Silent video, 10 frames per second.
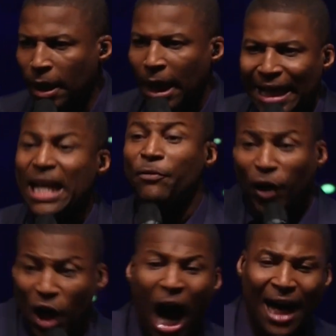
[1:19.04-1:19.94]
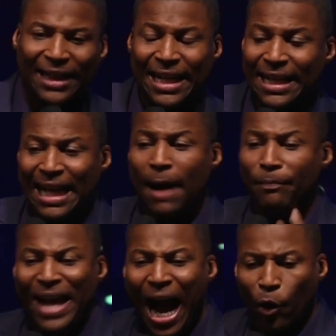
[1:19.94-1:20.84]
If God didn't come
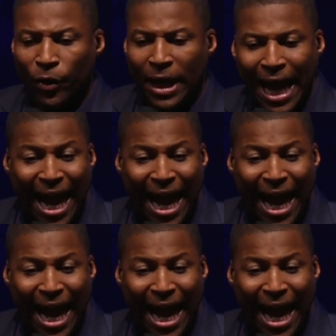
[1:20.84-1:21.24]
down and